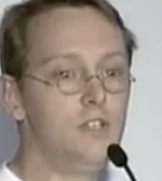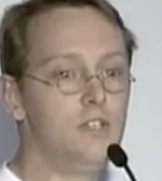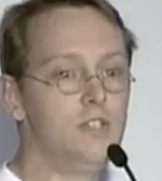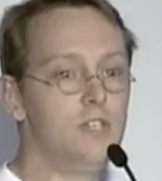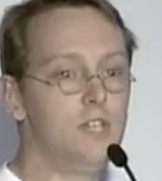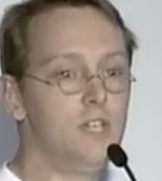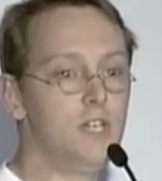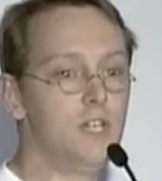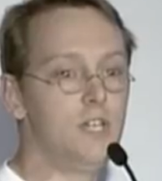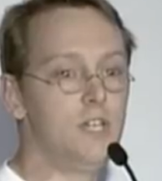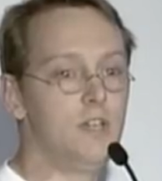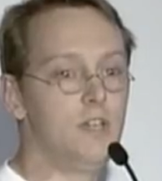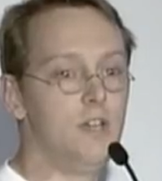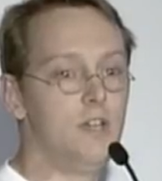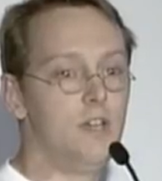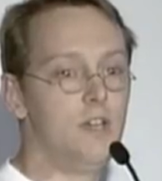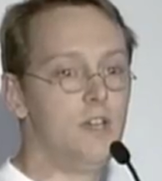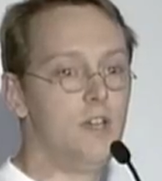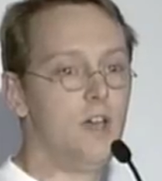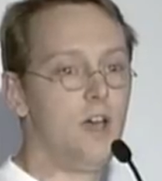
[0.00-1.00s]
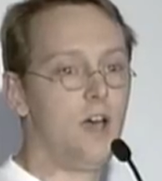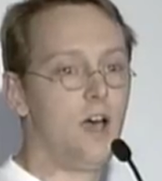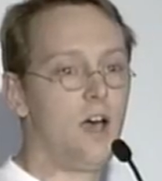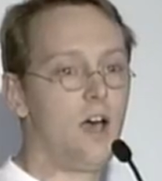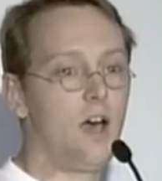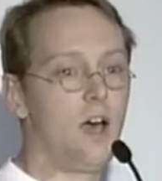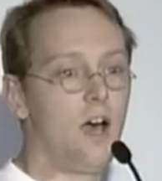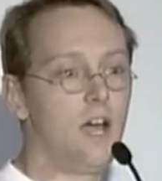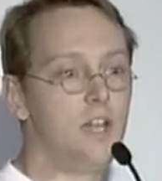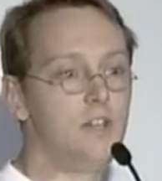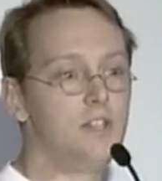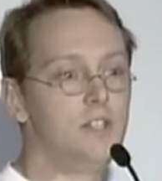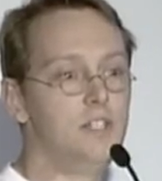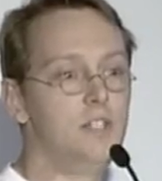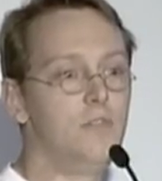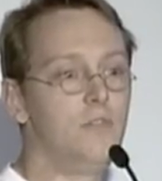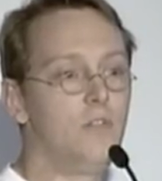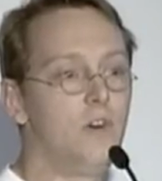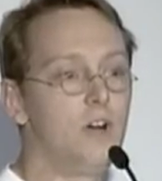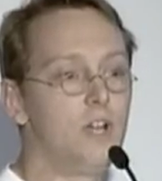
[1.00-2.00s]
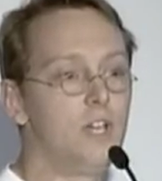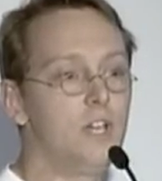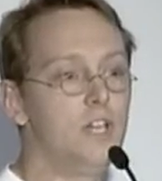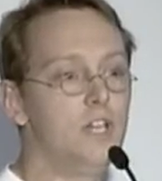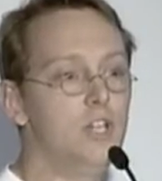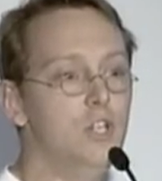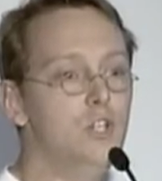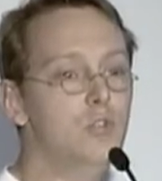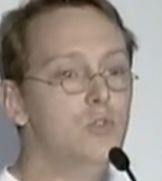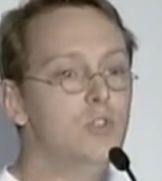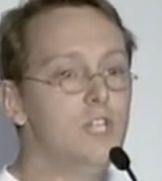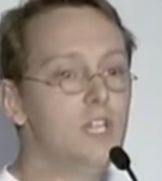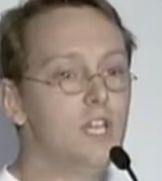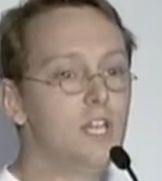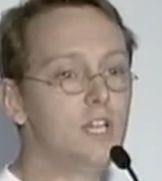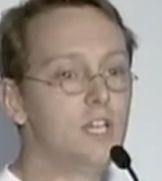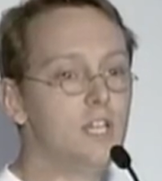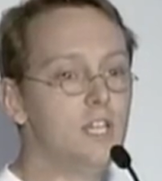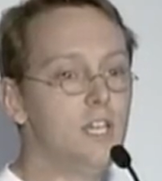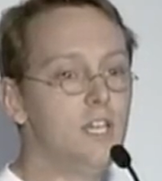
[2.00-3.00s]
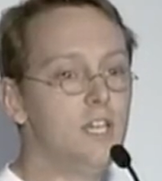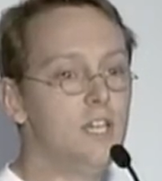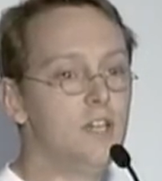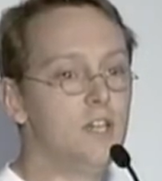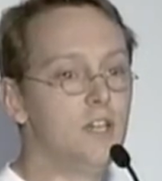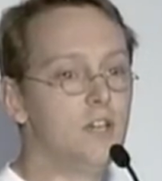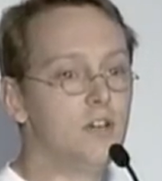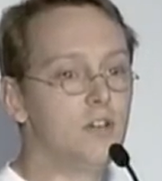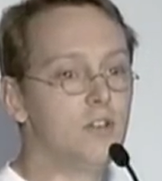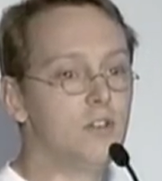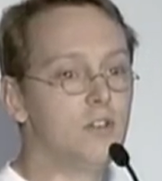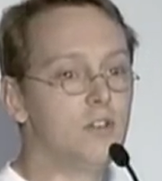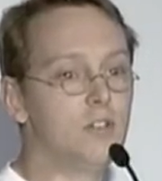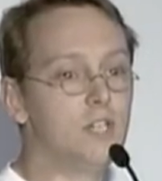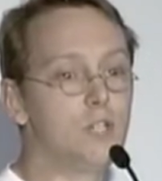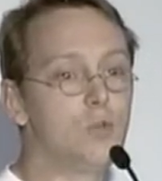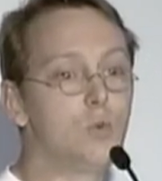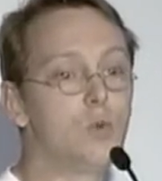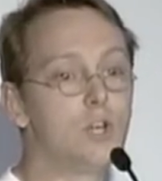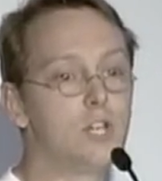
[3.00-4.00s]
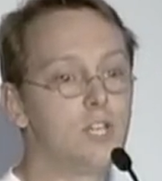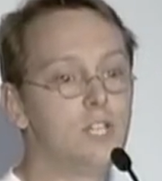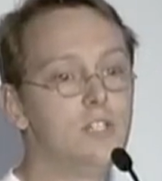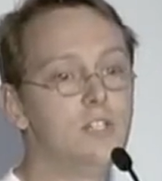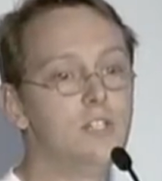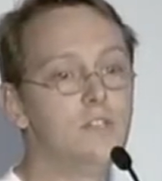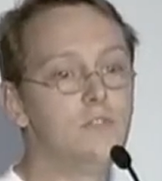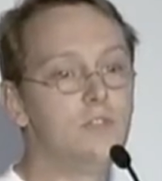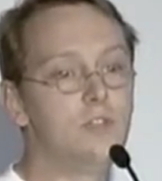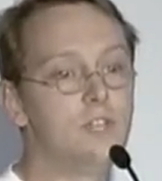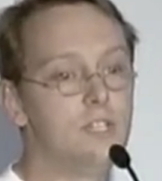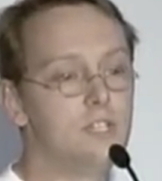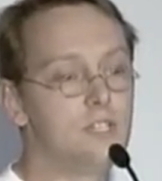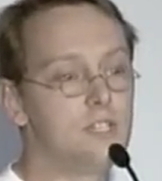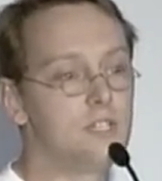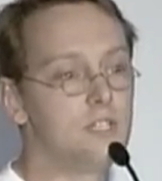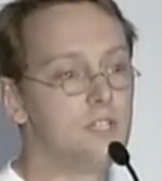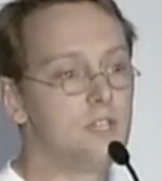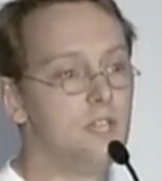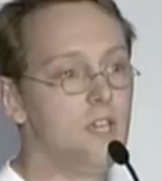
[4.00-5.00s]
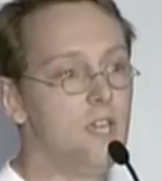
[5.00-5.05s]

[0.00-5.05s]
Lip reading: They identify uniquely a network interface.